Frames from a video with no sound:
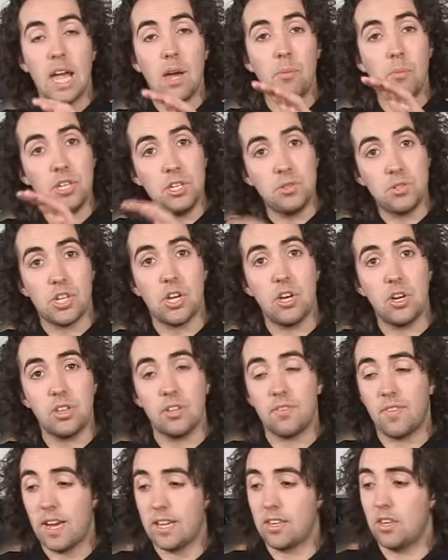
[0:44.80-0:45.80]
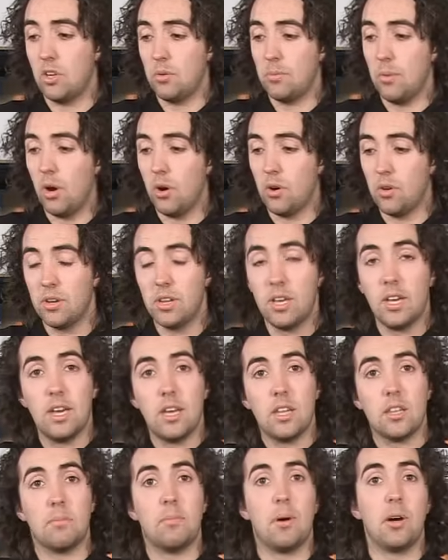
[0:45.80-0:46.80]
and when you turn the vacuum on,
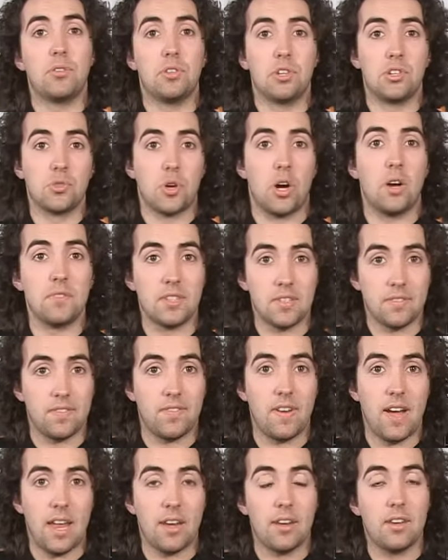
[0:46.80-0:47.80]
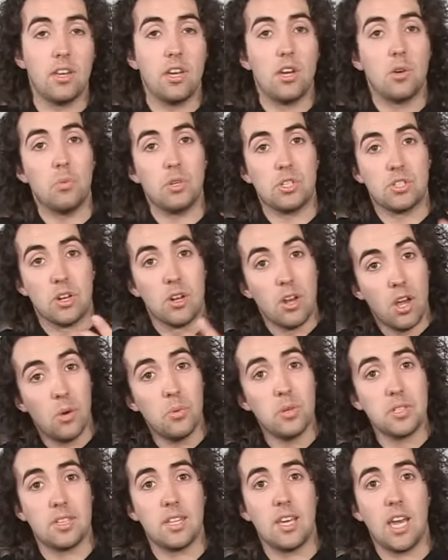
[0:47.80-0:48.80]
the motor drives a fan which
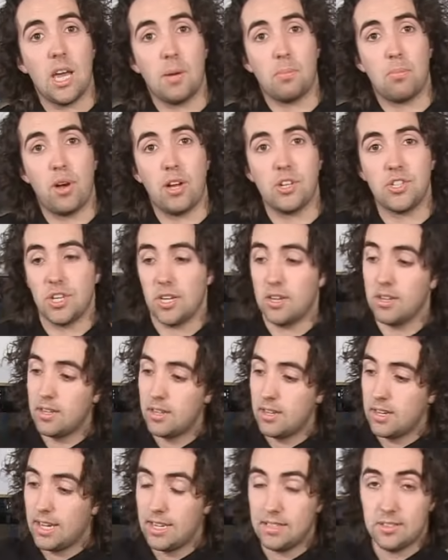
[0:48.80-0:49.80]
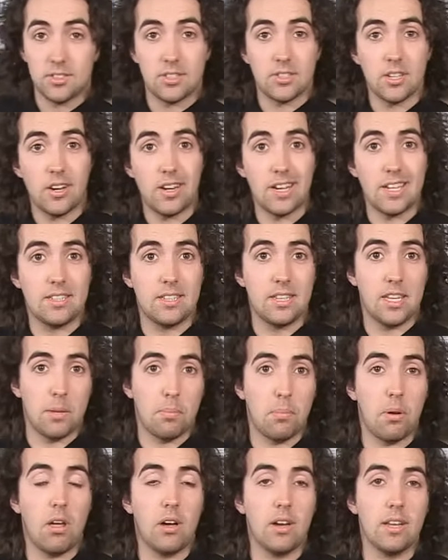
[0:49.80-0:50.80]
lowers the air pressure inside the
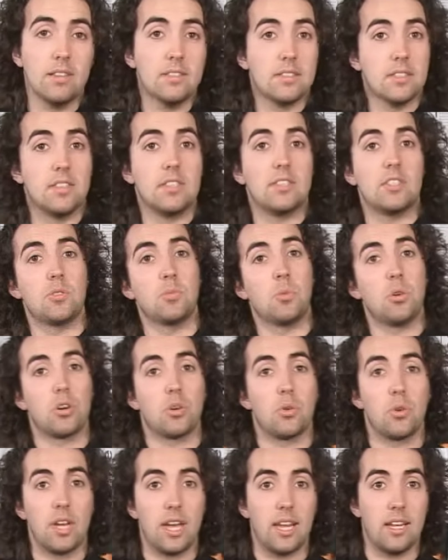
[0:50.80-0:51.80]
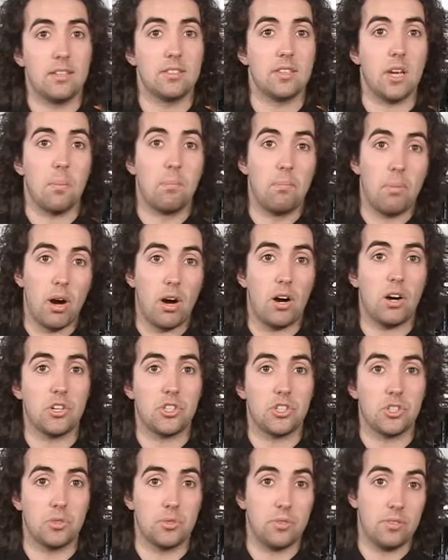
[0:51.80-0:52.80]
appliance, and this is what creates a
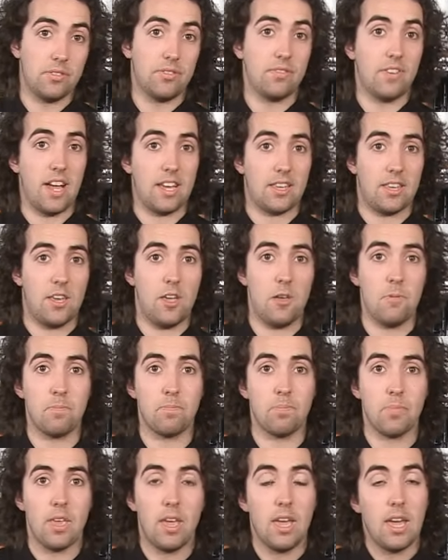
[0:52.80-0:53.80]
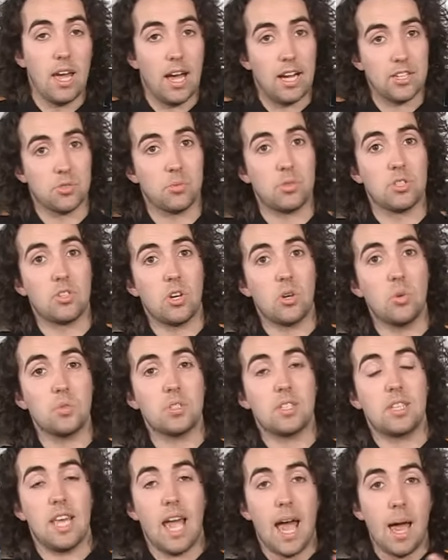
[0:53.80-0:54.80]
partial vacuum. As a
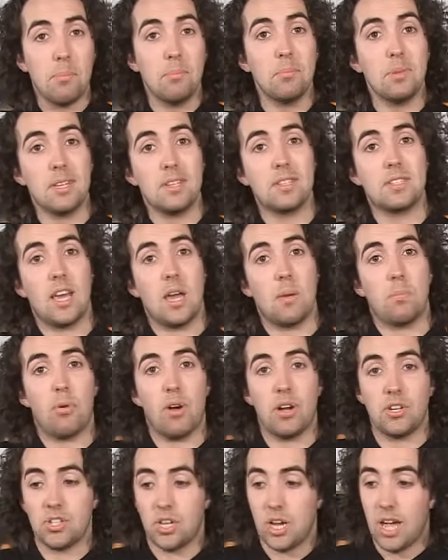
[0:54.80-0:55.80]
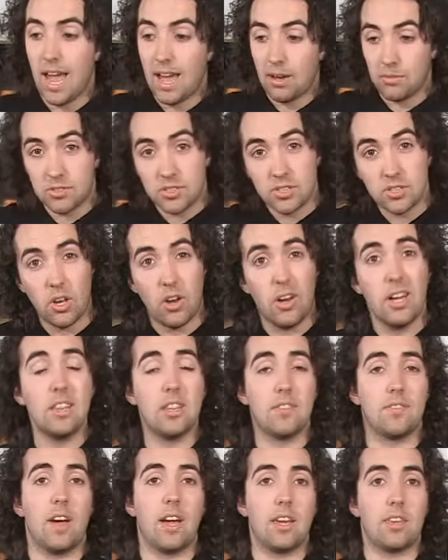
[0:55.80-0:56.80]
result, the ambient air pressure outside
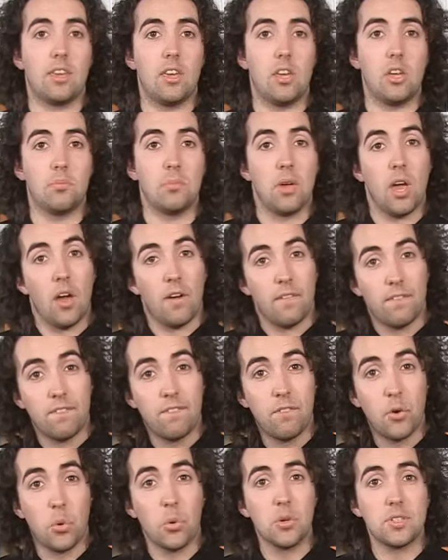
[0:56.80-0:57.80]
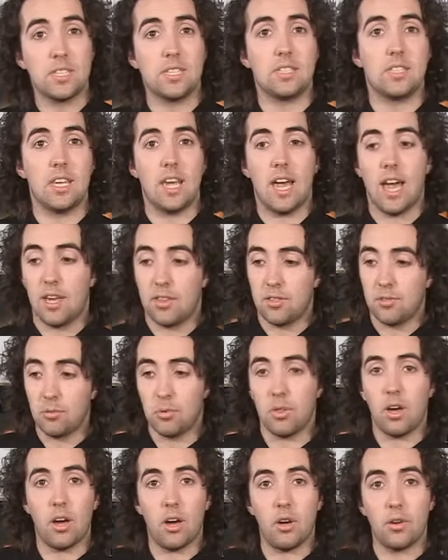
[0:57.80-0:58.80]
the vacuum forces the air
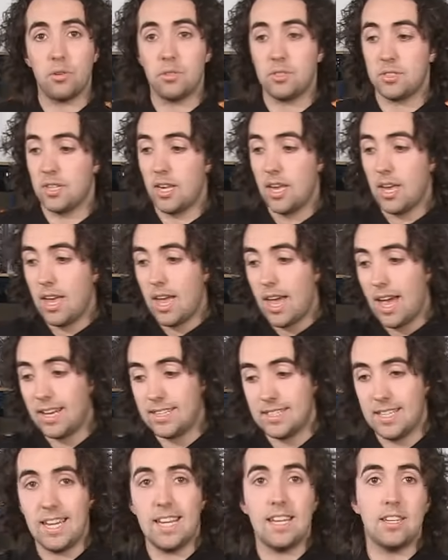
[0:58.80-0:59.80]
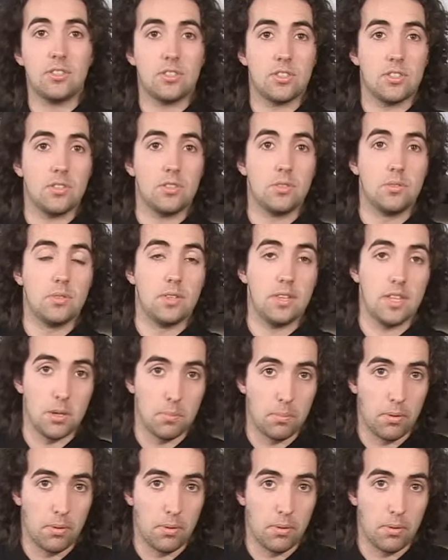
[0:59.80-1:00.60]
through the hose and into the